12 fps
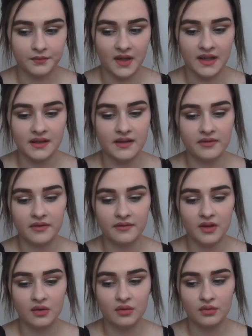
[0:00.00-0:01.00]
like never
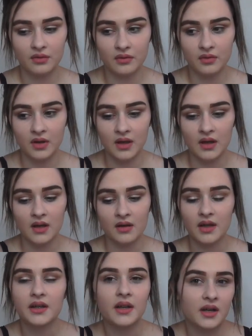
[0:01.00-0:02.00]
feel
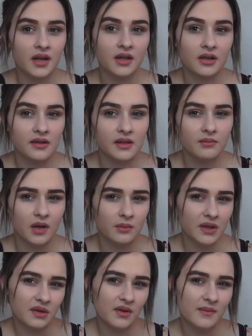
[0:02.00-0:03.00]
like I can't go in in
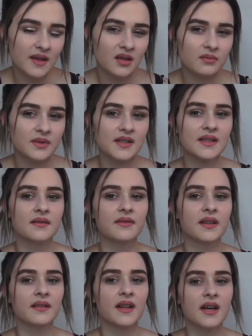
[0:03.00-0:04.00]
public with makeup and stuff
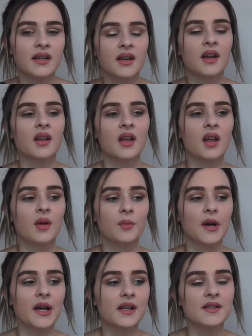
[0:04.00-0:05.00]
like that.
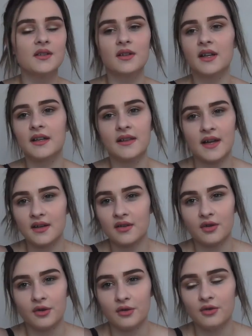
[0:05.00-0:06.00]
But it's not like that at
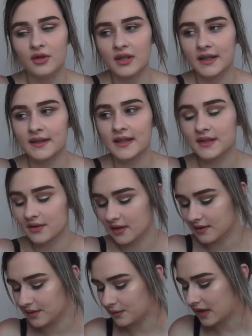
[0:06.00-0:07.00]
all. Like that's what I
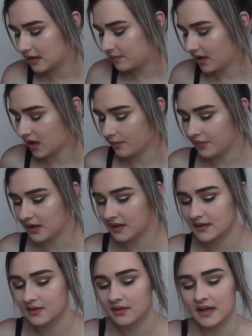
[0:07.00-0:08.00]
was worried about, but
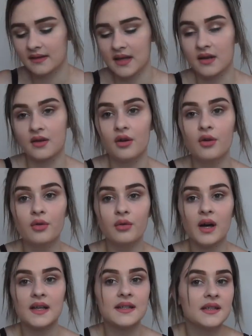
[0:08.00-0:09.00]
it's not like that at
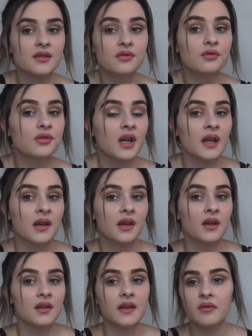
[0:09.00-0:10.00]
all. I still
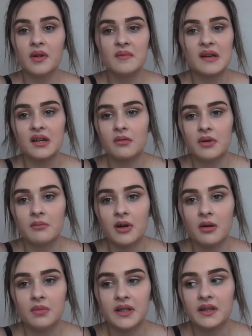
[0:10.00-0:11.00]
never wear makeup in
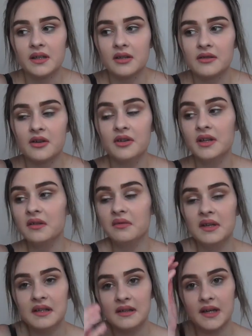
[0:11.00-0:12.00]
public. The
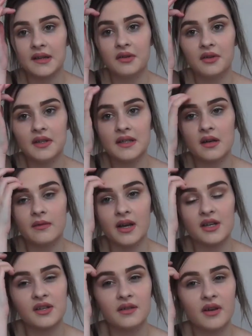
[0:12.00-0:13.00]
only like the only time I
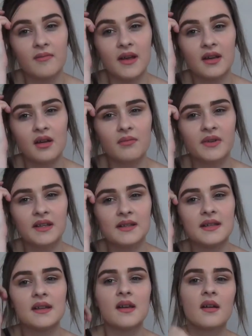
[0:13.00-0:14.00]
actually wear makeup
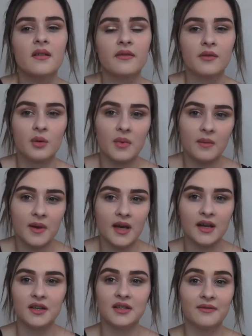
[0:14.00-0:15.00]
is for my
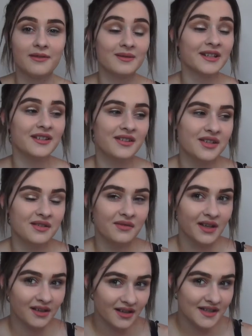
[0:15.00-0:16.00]
page and for my YouTube
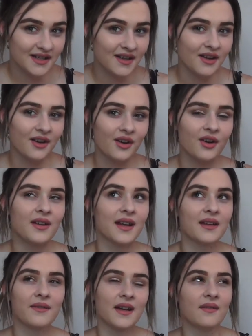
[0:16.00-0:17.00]
videos or
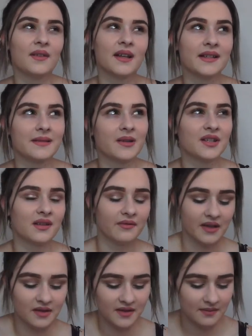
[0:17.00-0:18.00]
like if I have like a special
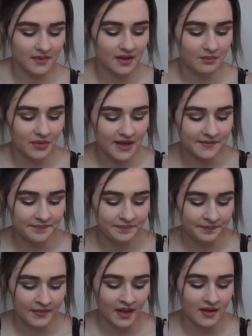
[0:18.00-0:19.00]
event or something. But
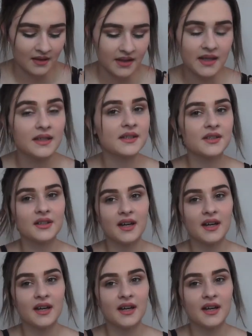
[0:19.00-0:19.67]
yeah, so